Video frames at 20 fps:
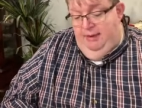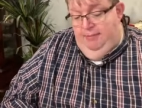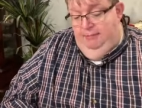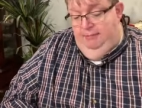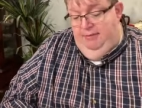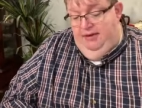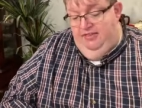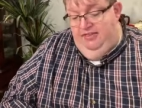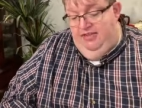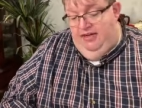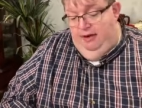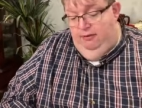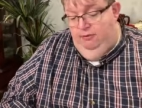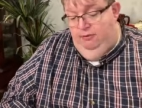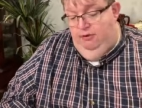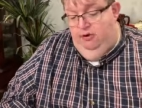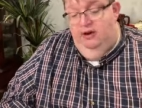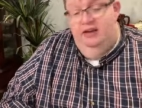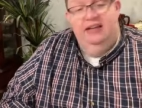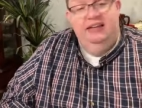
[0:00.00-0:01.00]
but they
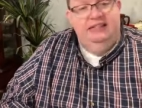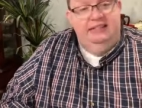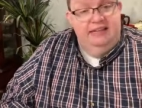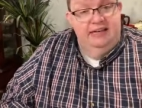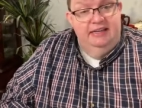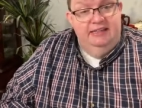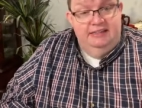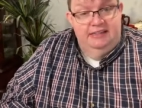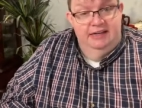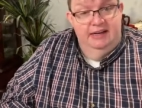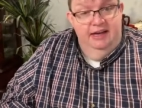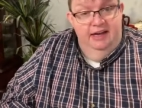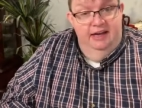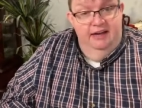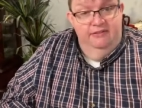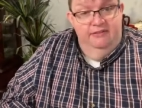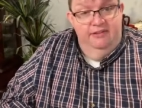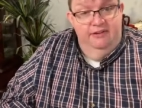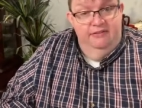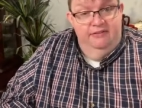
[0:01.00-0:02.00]
were intense
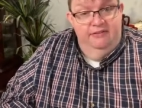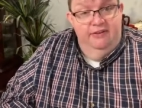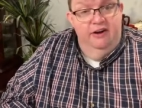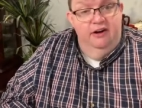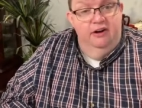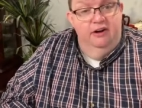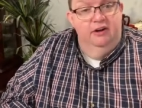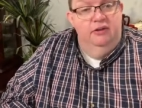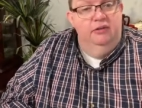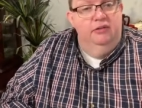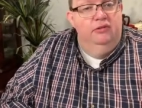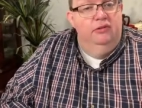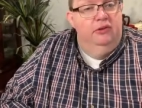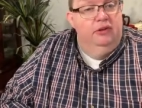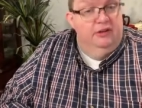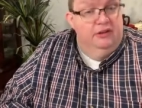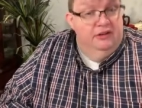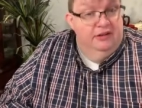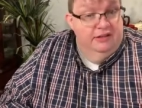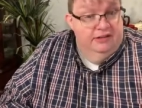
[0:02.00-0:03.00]
enough that Pharaoh
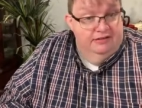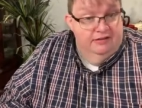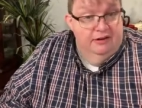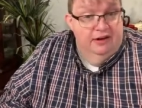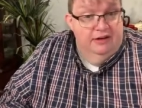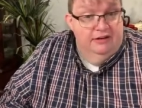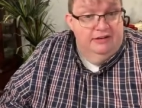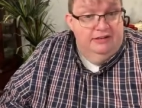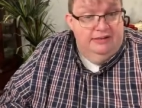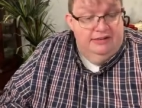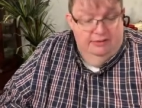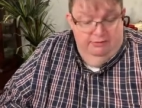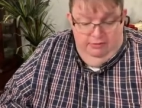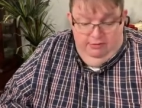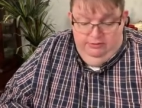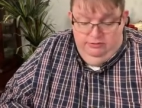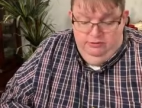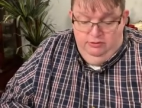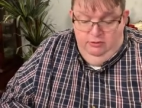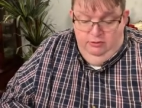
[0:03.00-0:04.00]
looked around to see
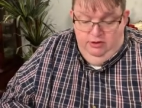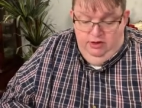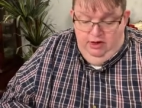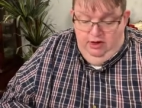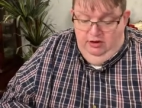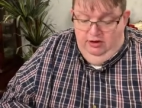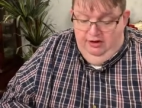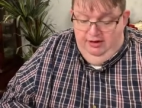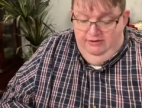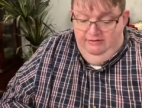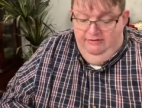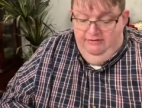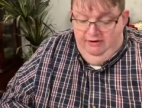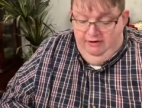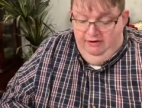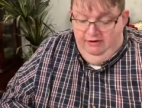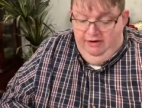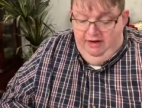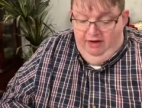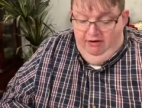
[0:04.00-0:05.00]
what was going on. He
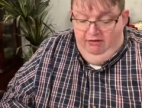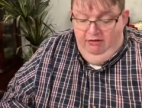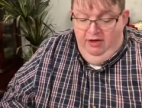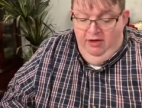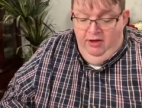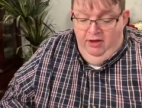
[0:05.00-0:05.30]
figured out